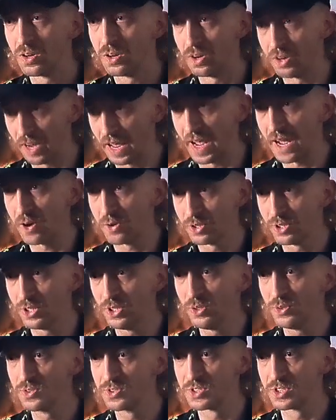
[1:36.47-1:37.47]
on how to
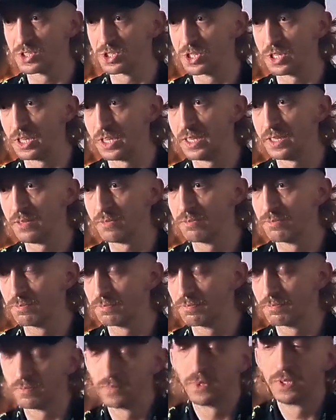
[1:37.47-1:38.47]
use the shit.
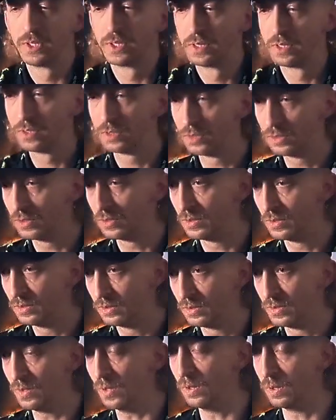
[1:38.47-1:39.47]

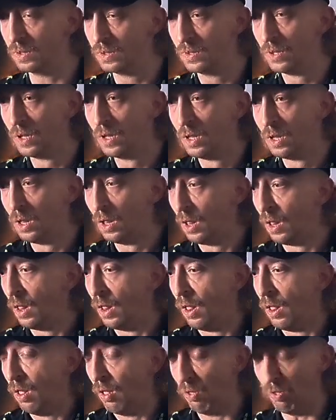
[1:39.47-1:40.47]

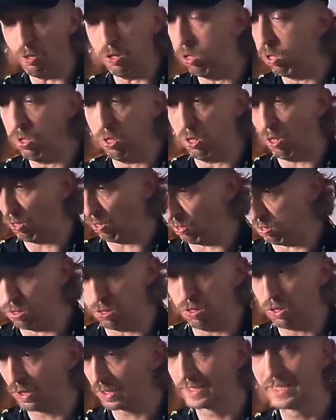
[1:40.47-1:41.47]

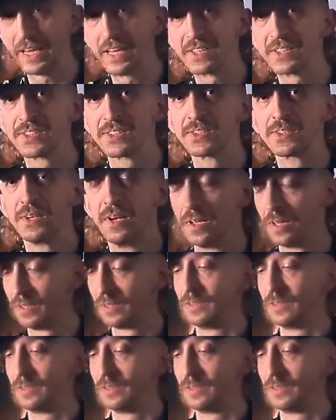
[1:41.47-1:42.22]
I guess